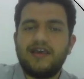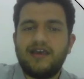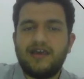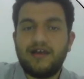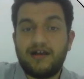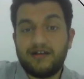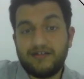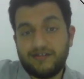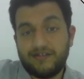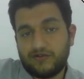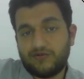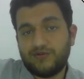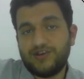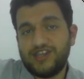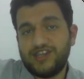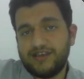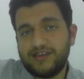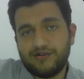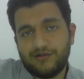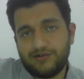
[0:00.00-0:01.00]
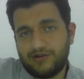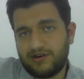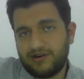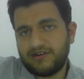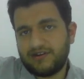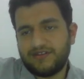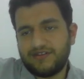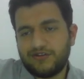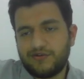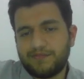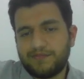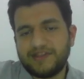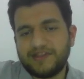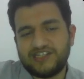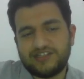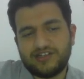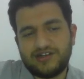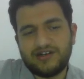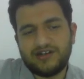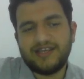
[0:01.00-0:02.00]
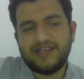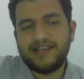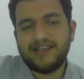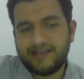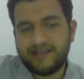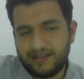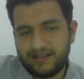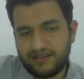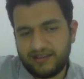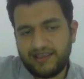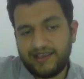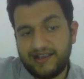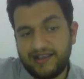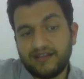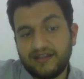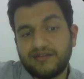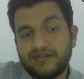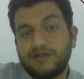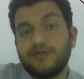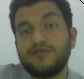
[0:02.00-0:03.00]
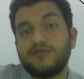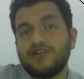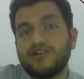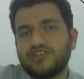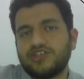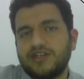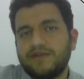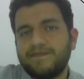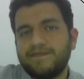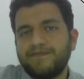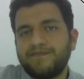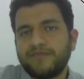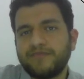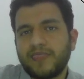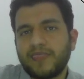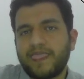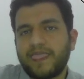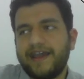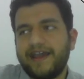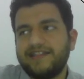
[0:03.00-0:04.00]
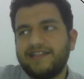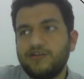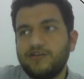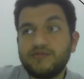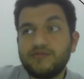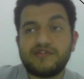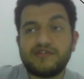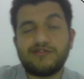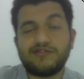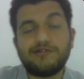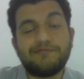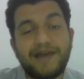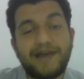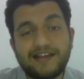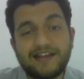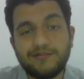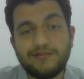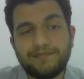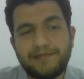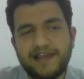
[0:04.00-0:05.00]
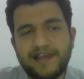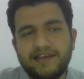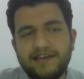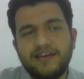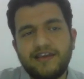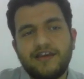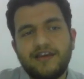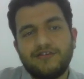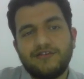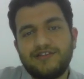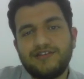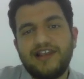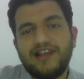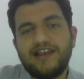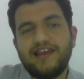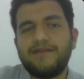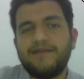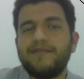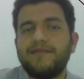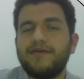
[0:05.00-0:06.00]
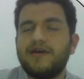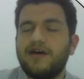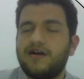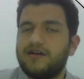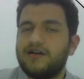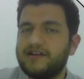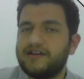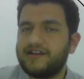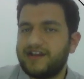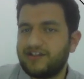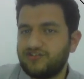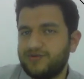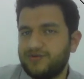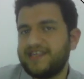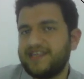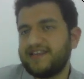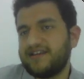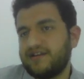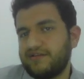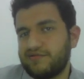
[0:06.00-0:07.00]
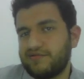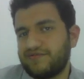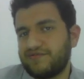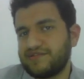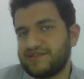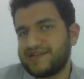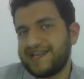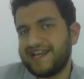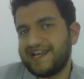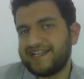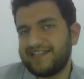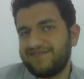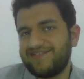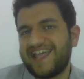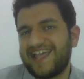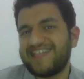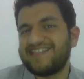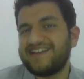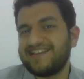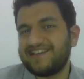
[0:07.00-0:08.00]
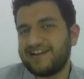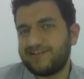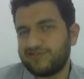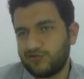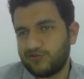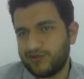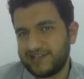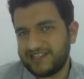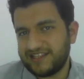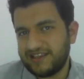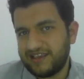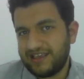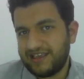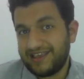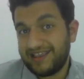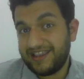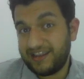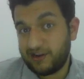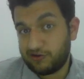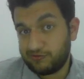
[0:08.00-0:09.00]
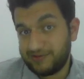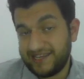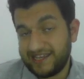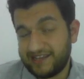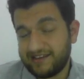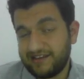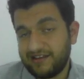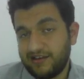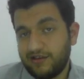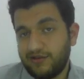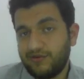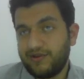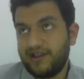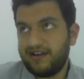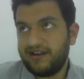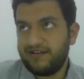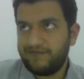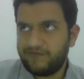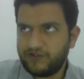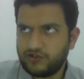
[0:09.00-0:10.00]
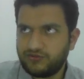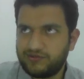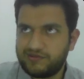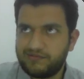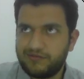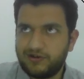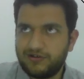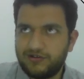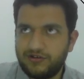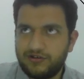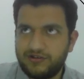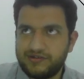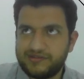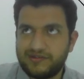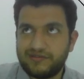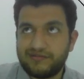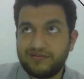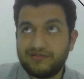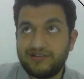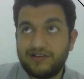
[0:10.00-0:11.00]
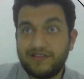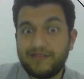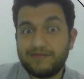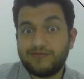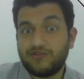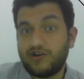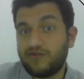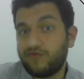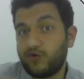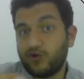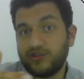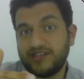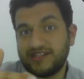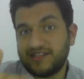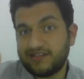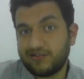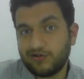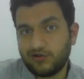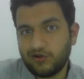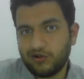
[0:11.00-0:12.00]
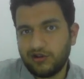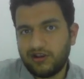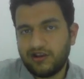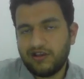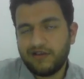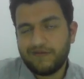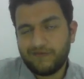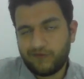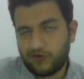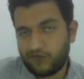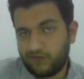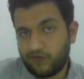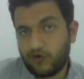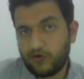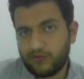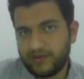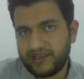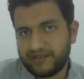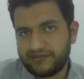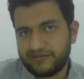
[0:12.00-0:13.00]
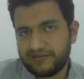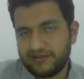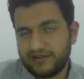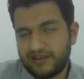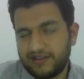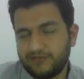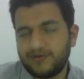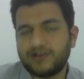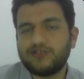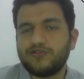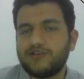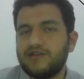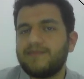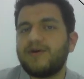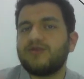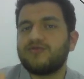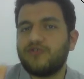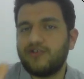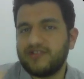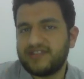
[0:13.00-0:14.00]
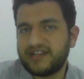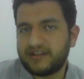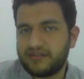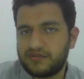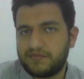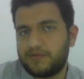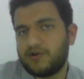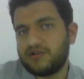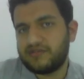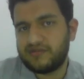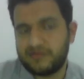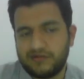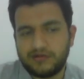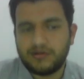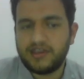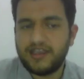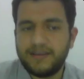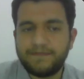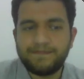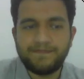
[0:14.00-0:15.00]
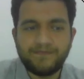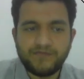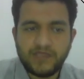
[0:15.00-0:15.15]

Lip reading: another colleague or another competitor, he gets a concussion and he wants to come back to play. You tell him gradually increase your physical activity and return to it in a week. While in infectious mononucleosis, you tell them to avoid it at all for 4 weeks. And we're talking about contact sports, okay?